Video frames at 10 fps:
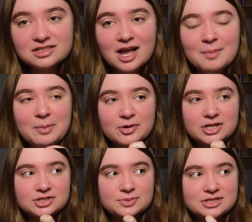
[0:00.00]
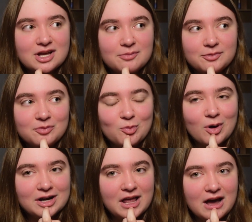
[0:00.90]
time I'm pretty sure we started with
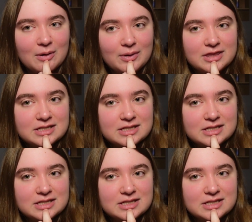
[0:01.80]
1 hour.